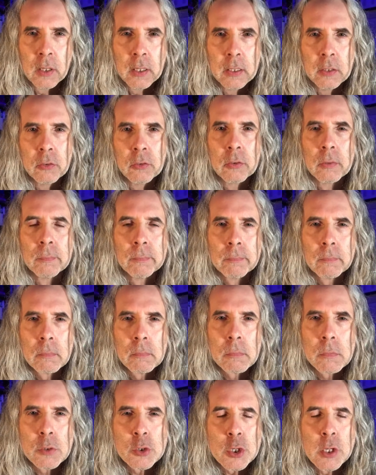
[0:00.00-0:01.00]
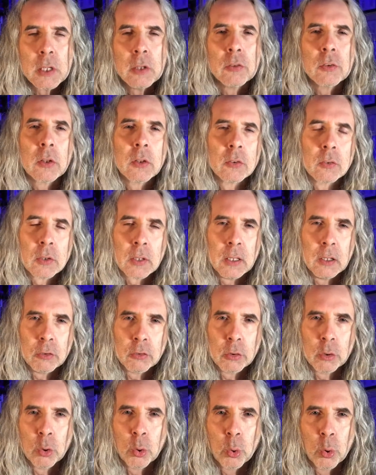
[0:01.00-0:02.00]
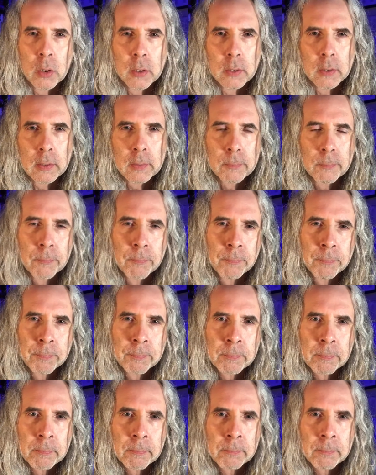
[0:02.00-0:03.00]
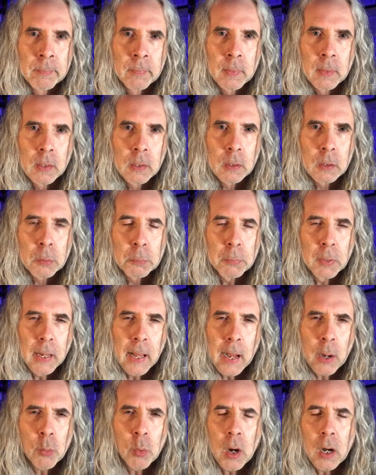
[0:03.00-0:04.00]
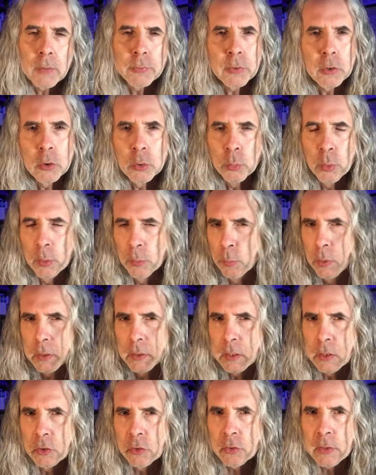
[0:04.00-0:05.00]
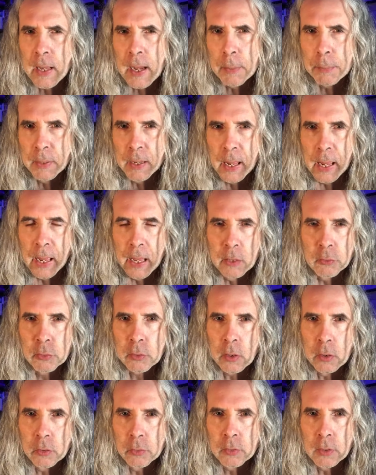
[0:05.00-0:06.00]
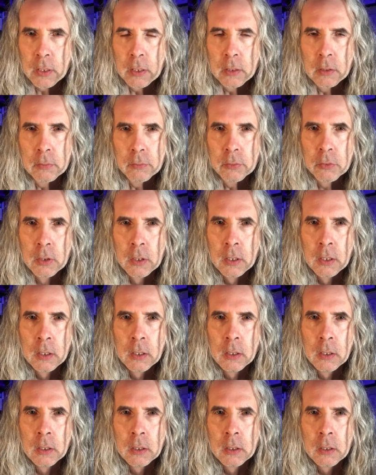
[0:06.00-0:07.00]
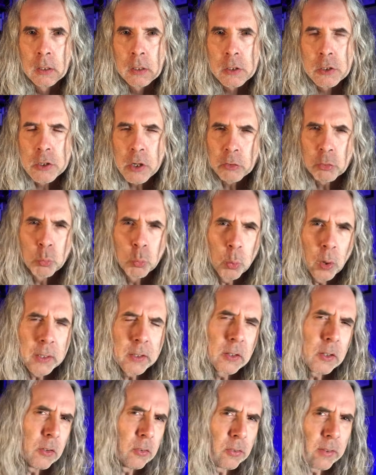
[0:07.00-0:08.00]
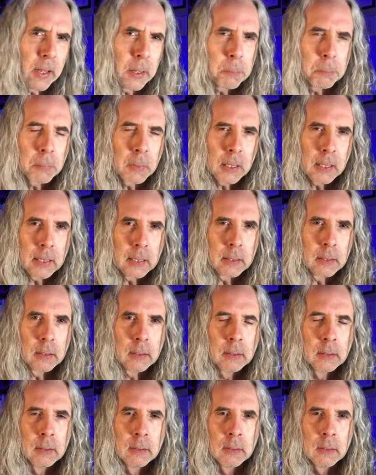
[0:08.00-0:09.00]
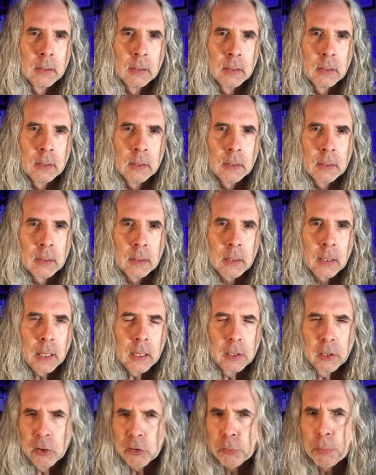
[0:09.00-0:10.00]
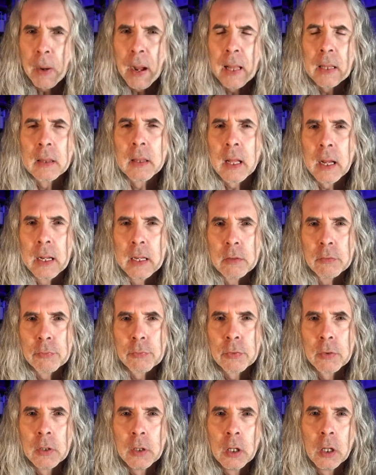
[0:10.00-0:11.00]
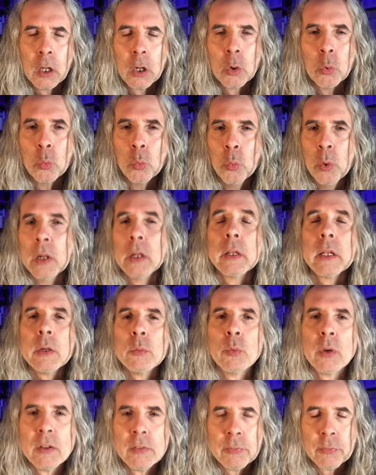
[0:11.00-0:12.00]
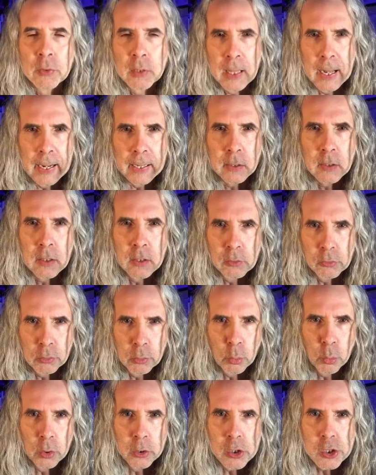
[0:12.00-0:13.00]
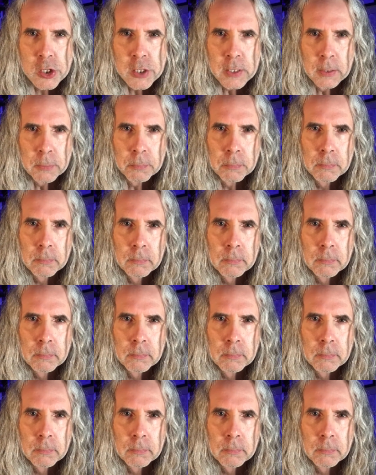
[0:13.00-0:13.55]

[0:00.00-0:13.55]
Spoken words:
is Jesus is Lord. But how often do we really stop and ask ourselves, just what does that mean? And does my life really reflect His Lordship?